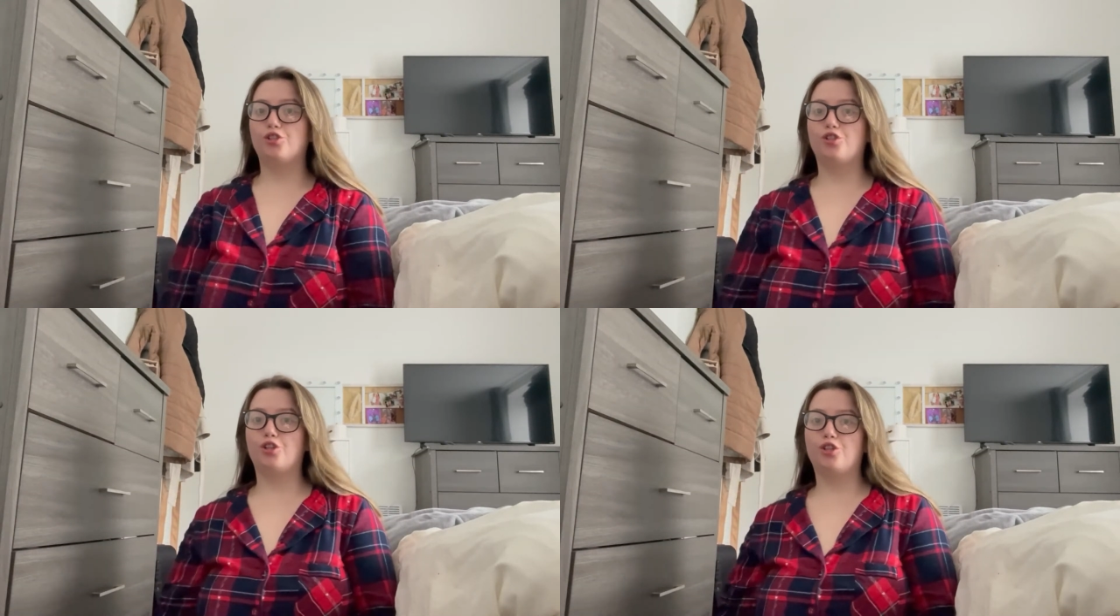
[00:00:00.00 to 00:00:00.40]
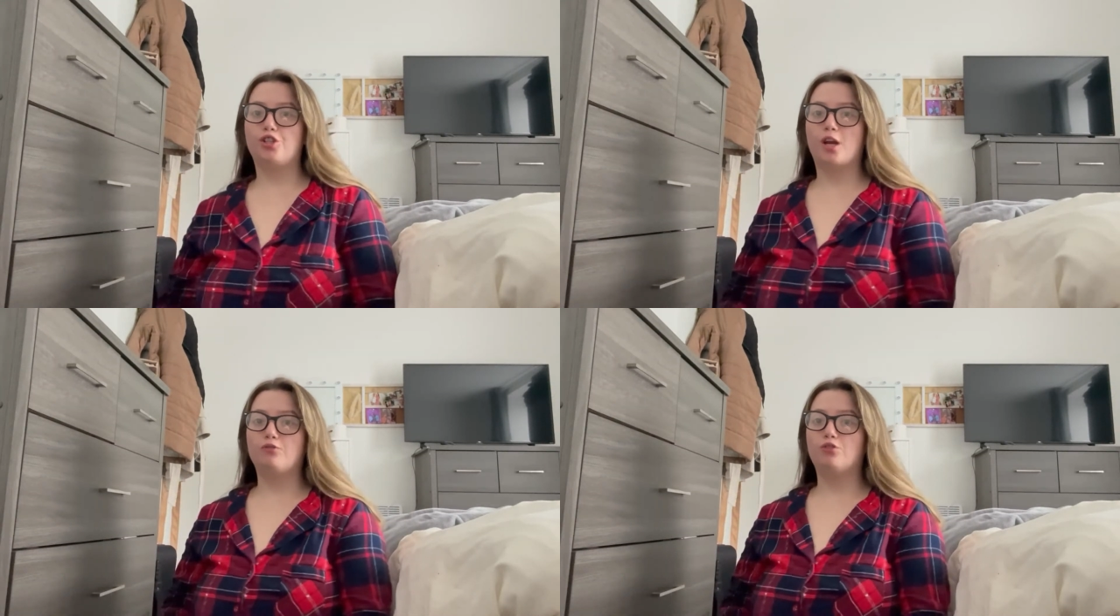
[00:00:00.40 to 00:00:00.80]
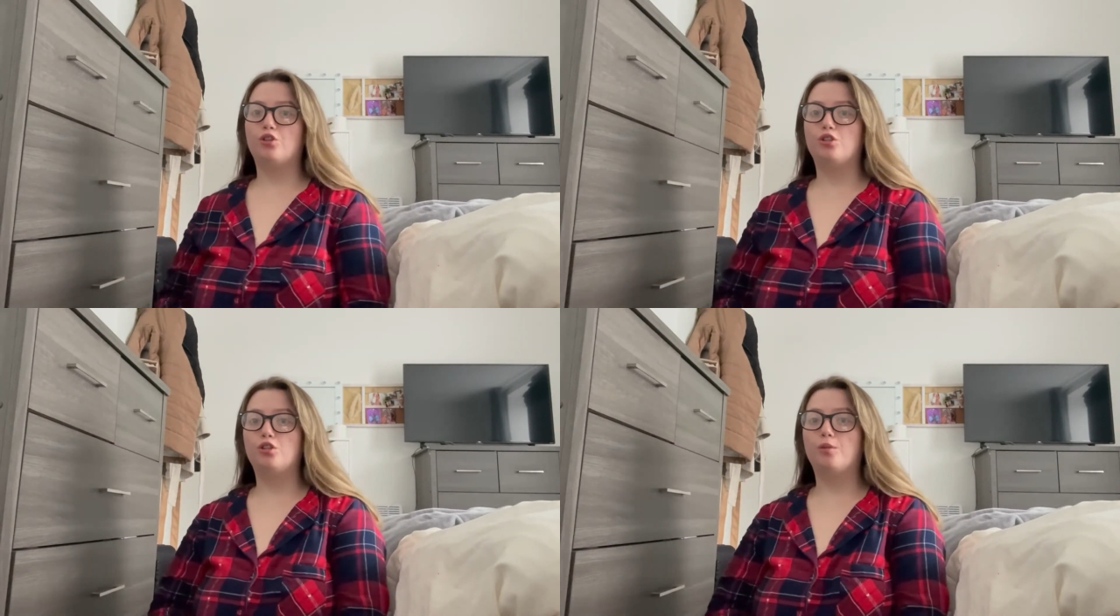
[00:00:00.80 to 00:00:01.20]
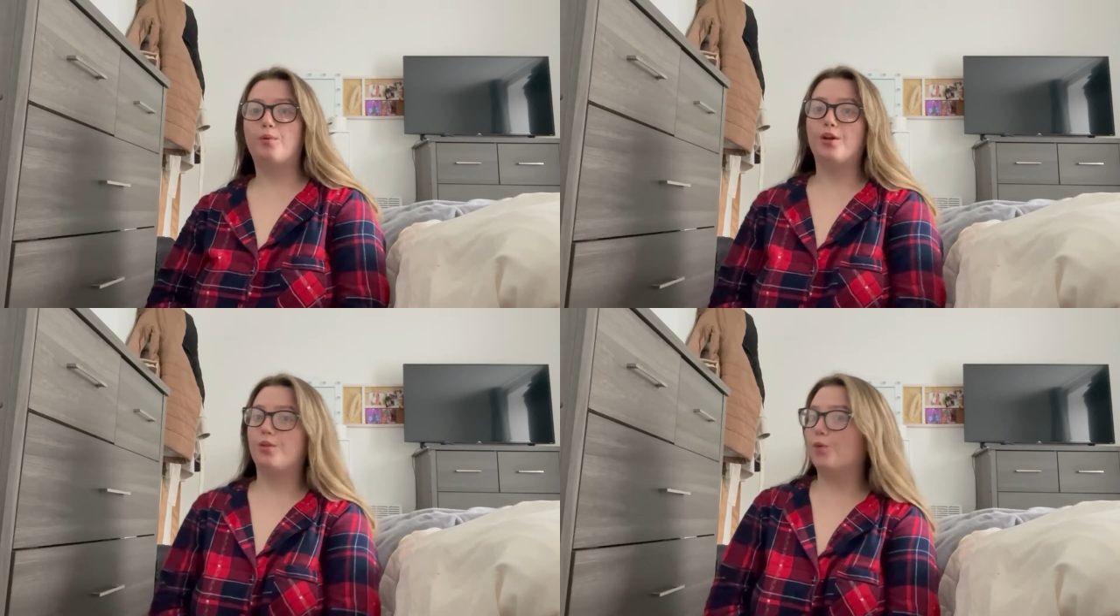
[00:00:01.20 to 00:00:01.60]
done the general
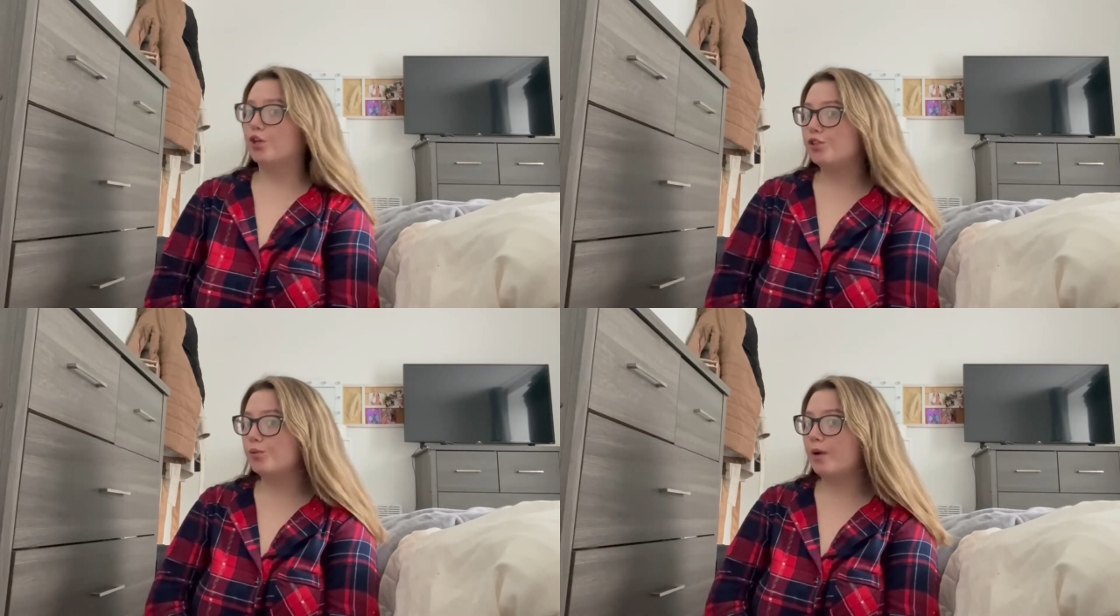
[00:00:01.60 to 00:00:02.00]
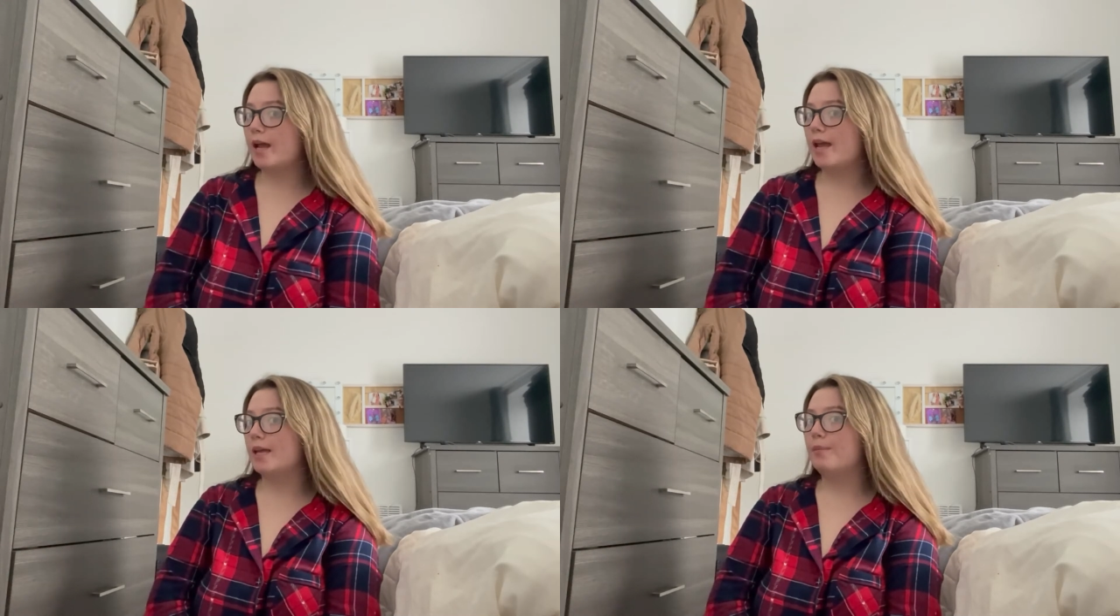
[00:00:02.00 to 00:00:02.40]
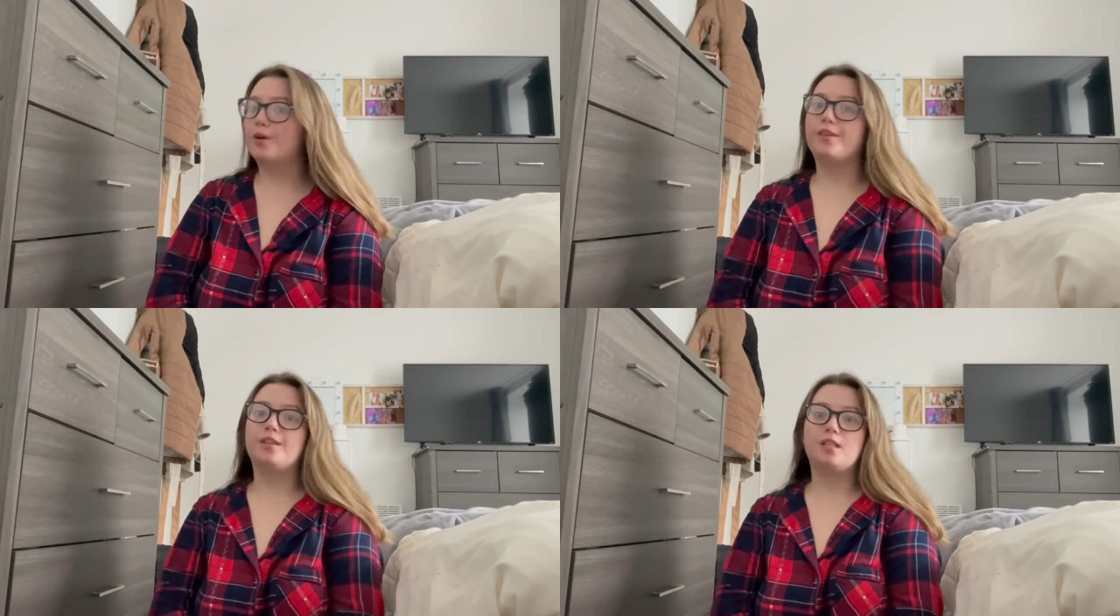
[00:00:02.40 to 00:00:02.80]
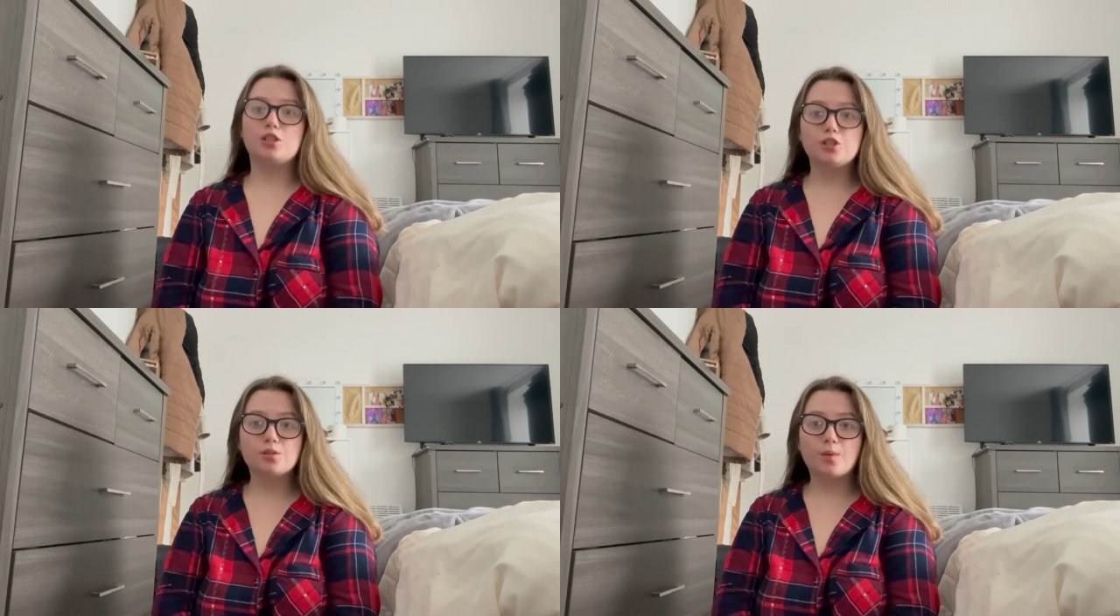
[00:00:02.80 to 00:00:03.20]
putting the washing away, putting the
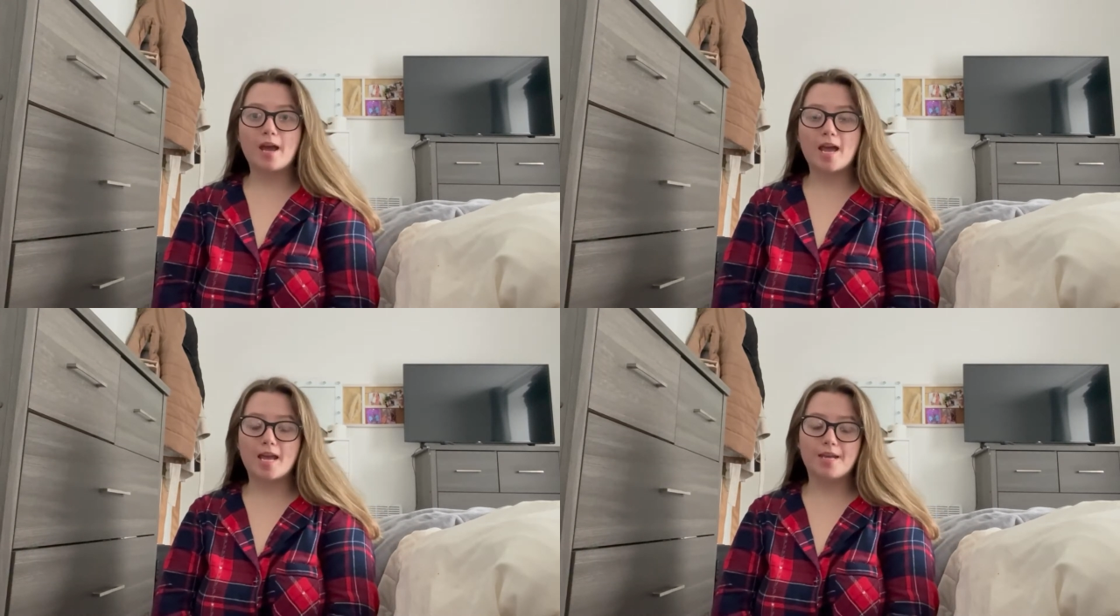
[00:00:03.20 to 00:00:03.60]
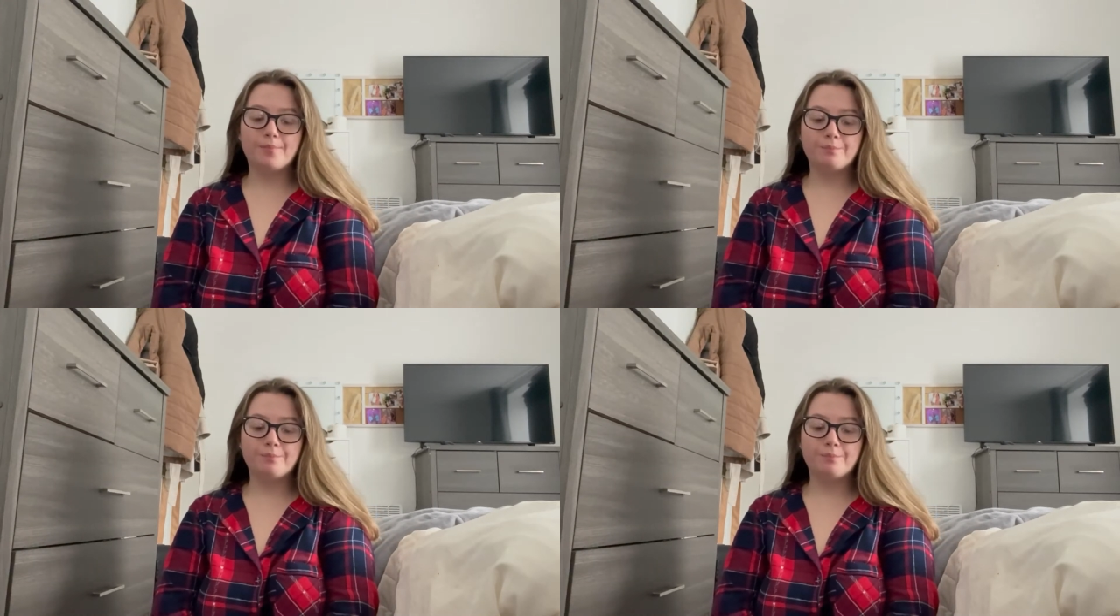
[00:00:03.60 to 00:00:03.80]
dishes away,